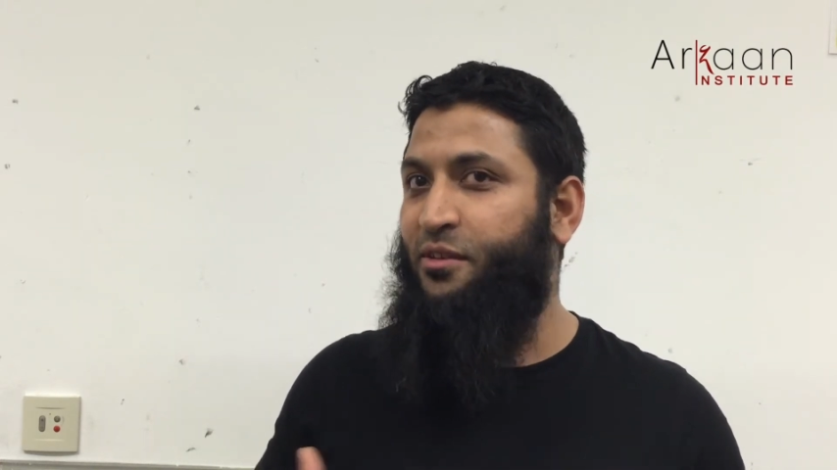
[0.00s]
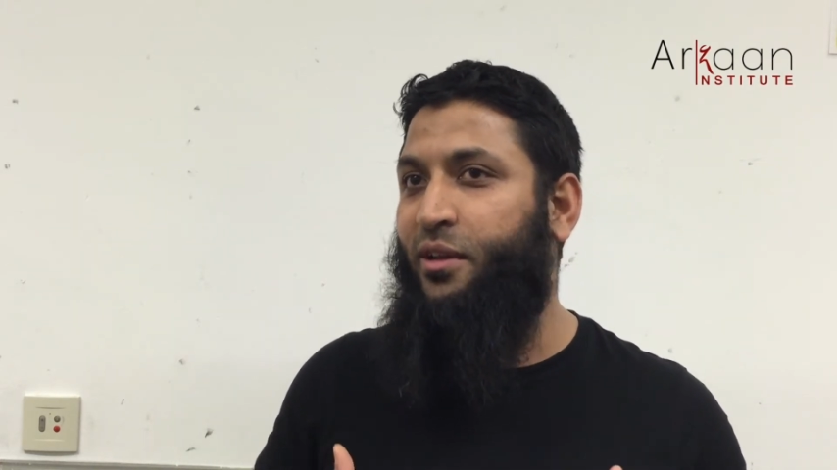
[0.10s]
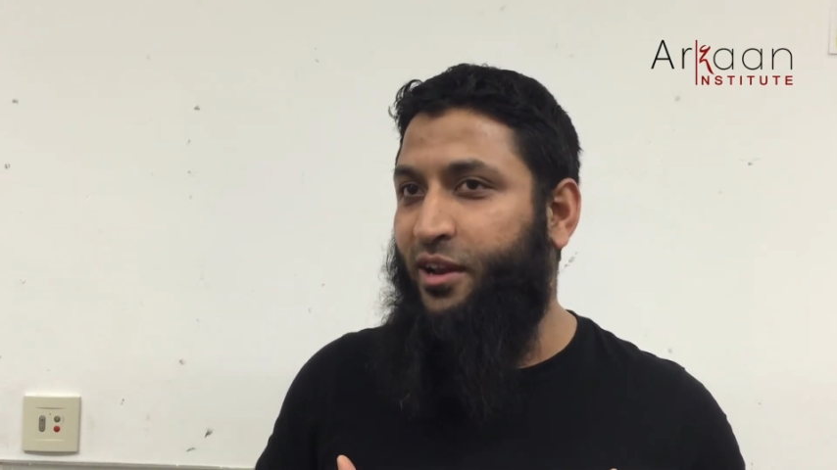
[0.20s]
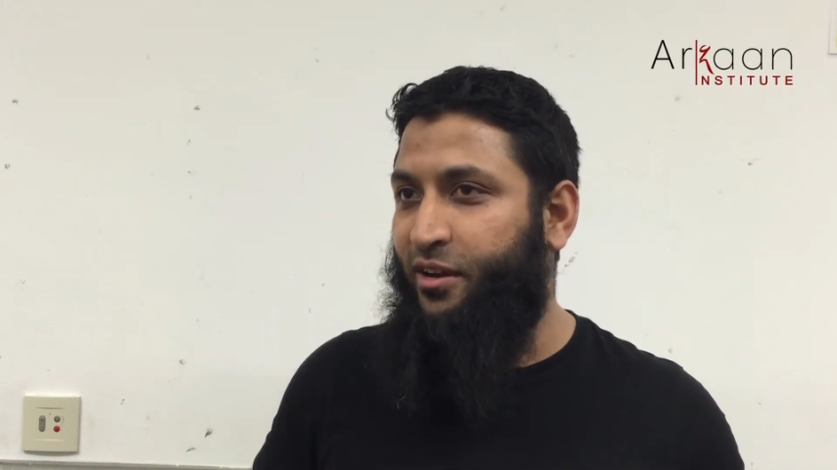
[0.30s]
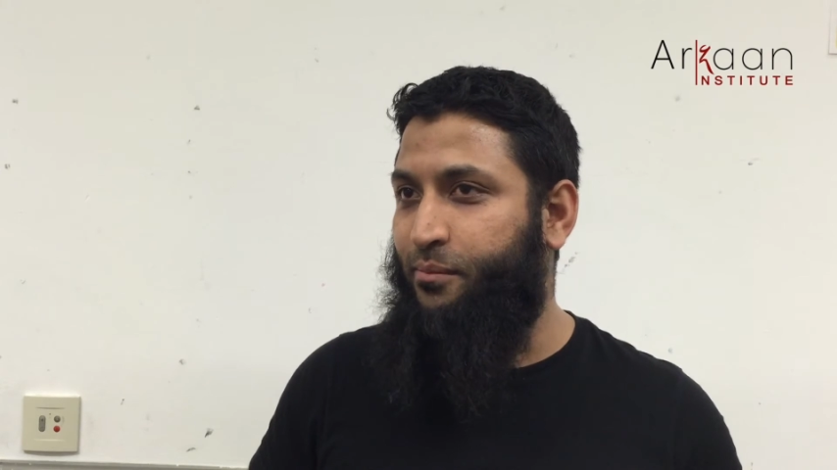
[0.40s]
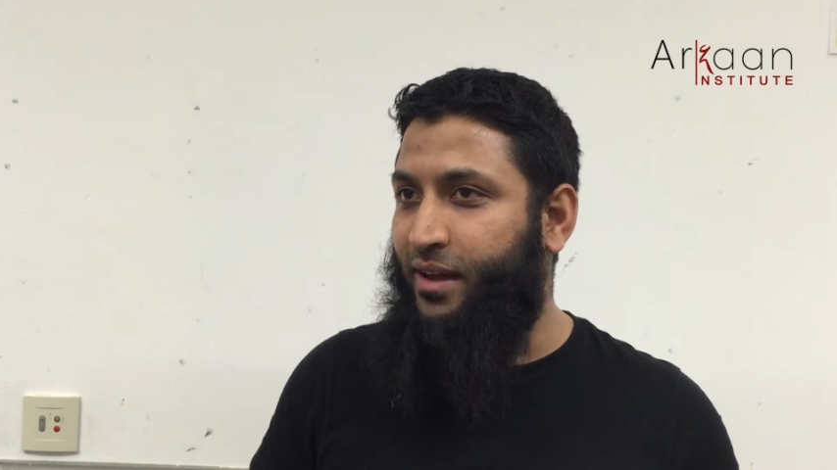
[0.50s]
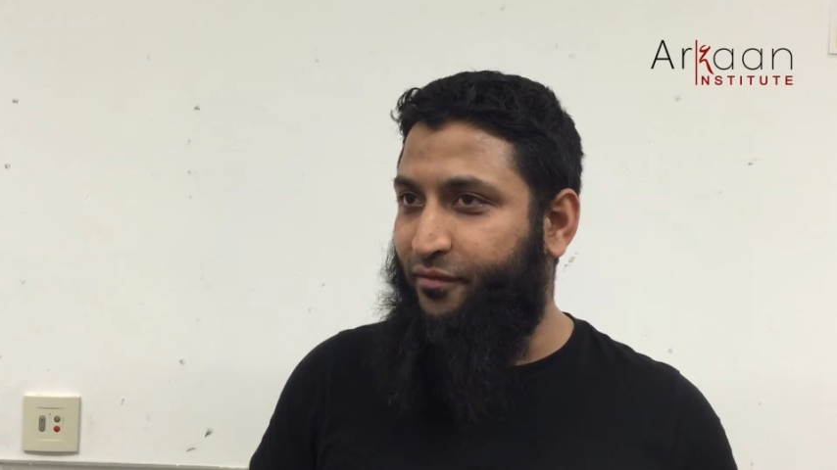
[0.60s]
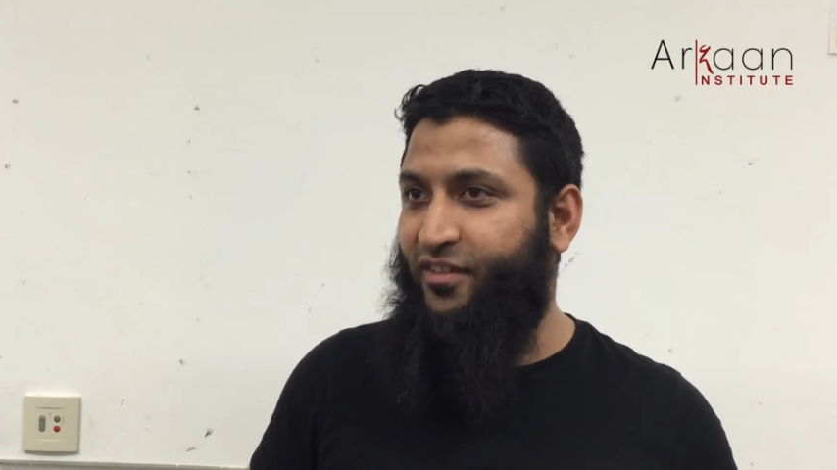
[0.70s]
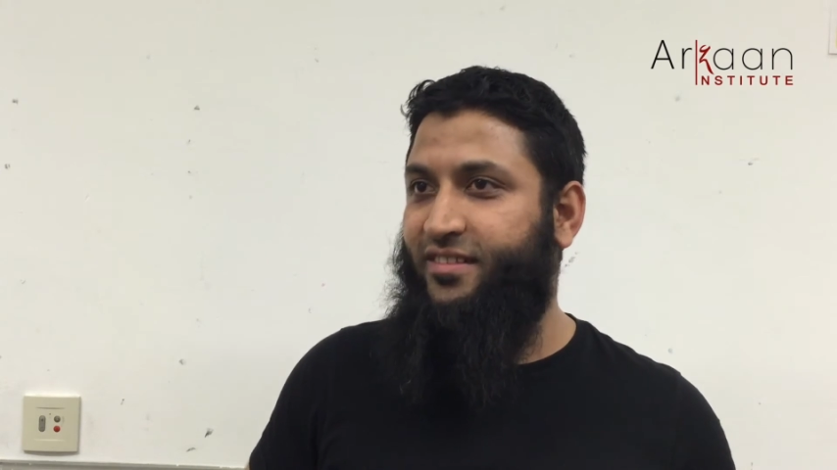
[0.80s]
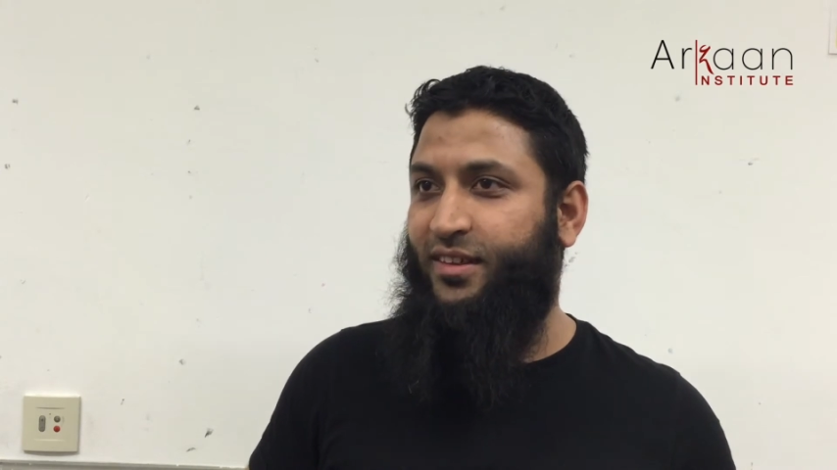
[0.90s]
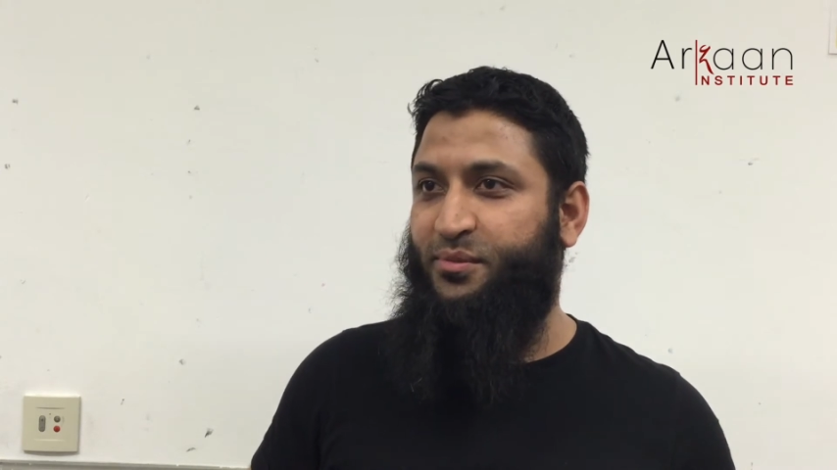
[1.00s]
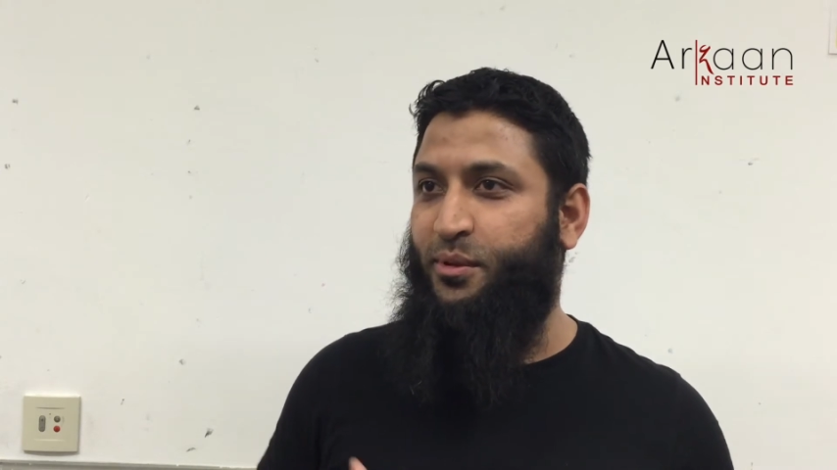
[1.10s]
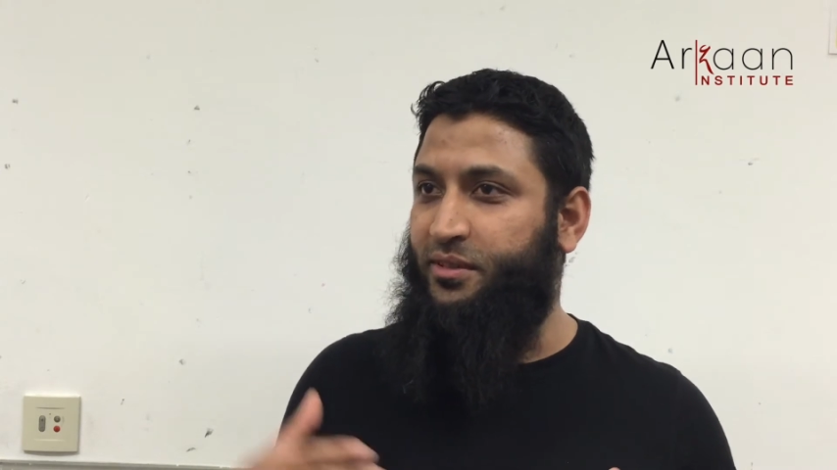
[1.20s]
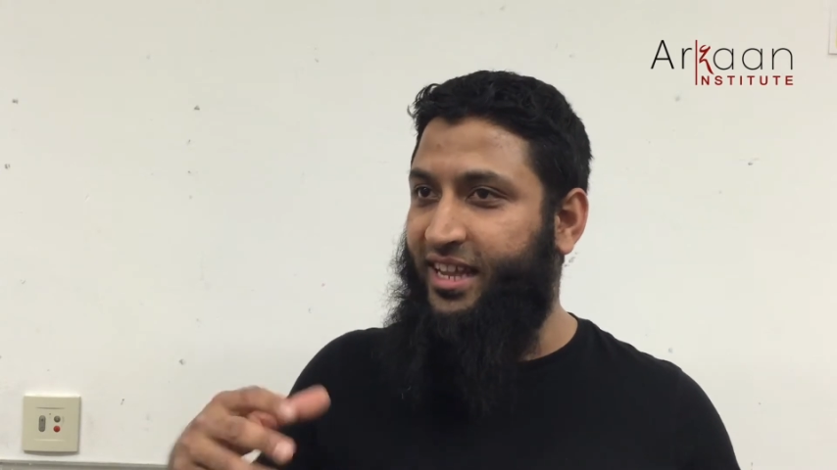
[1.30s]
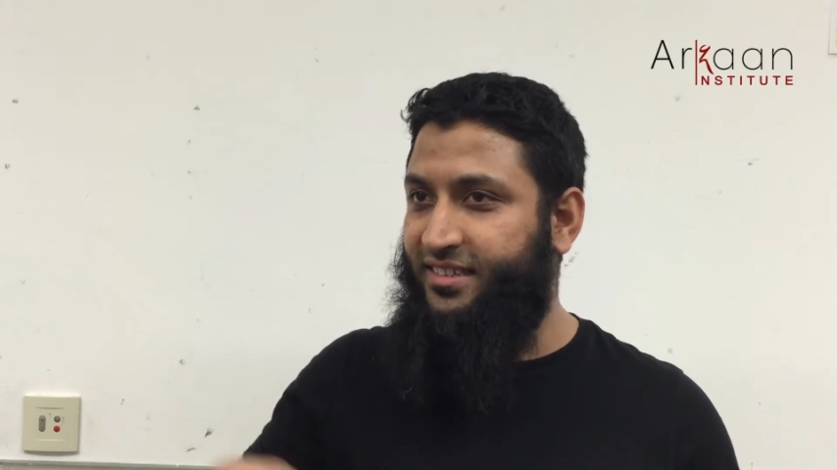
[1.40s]
know a lot of my friends as
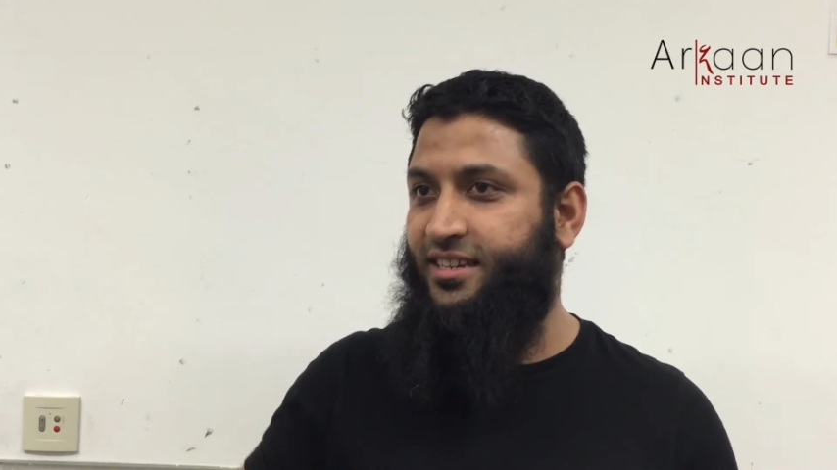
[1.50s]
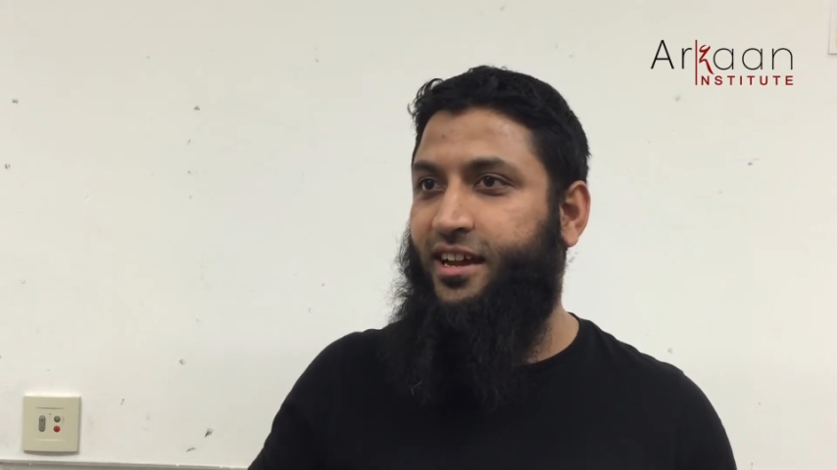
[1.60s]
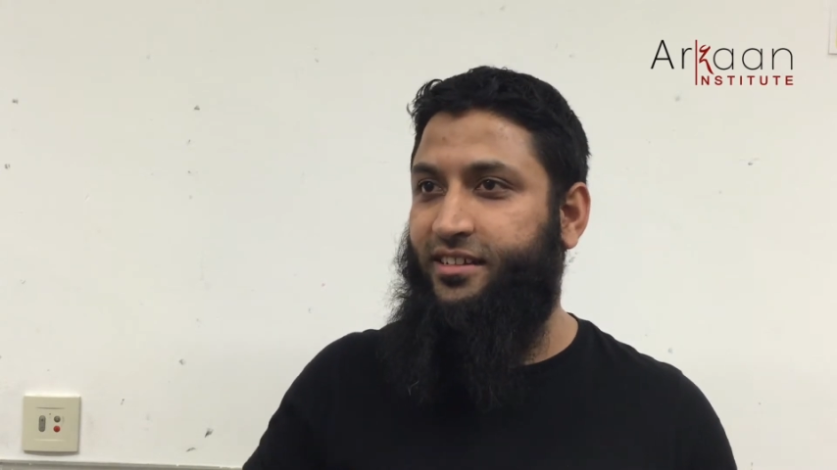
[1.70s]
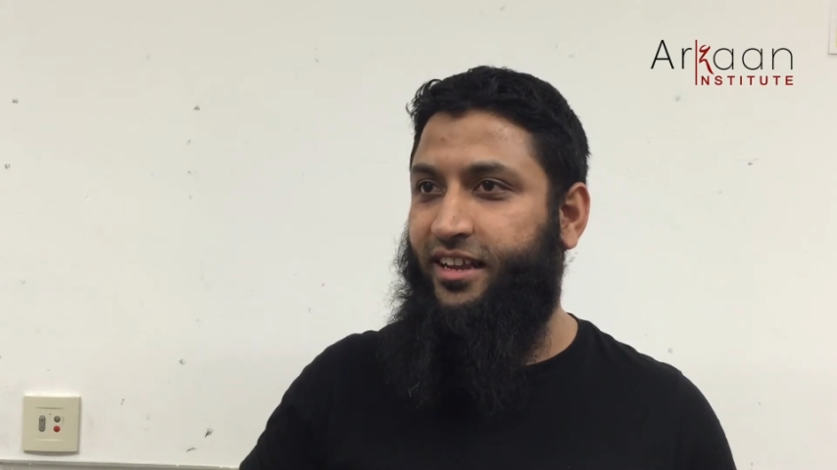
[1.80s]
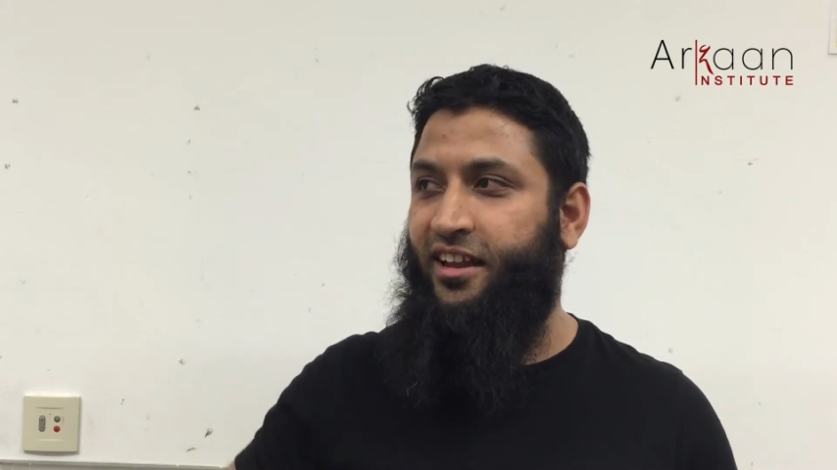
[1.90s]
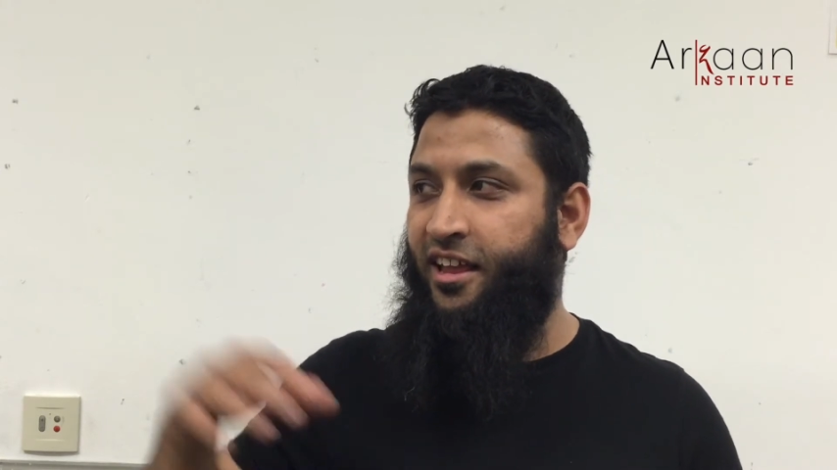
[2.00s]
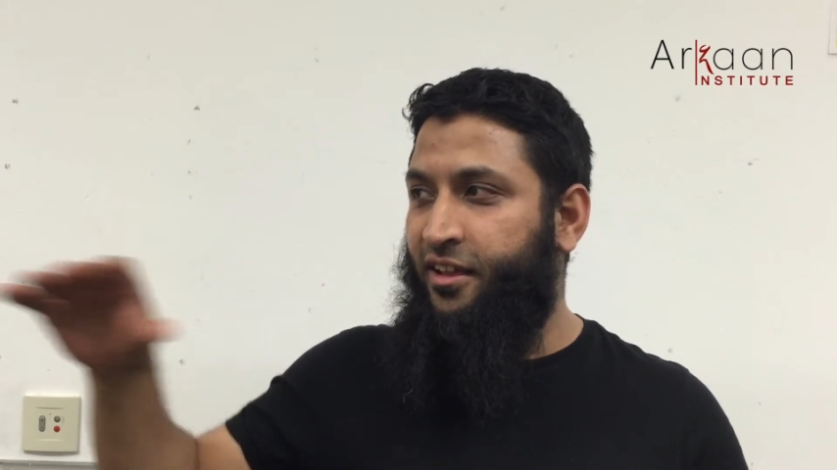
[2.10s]
well, they started